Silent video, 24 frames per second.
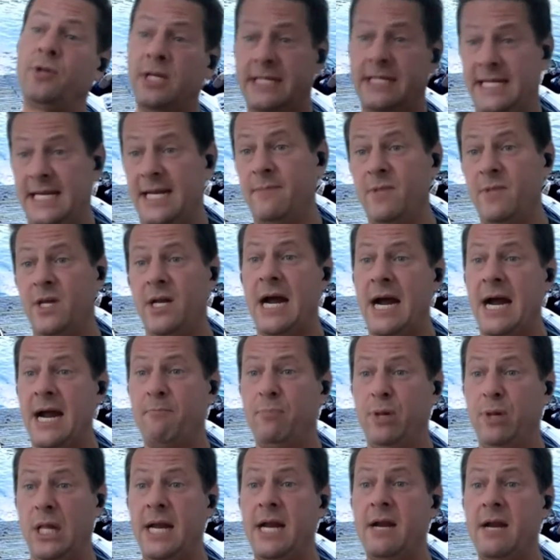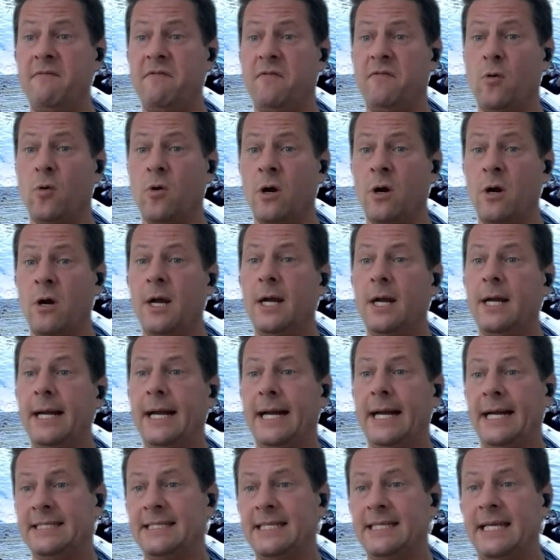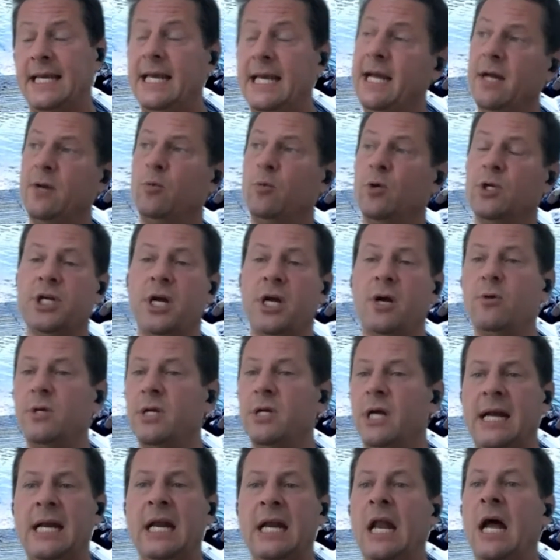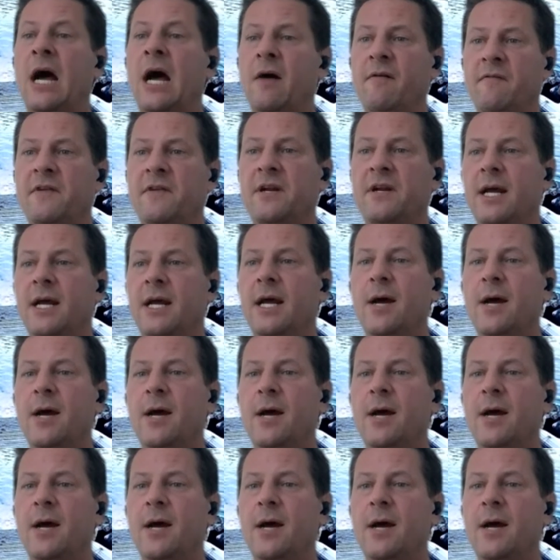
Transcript: the team that I played for as a kid, which I loved,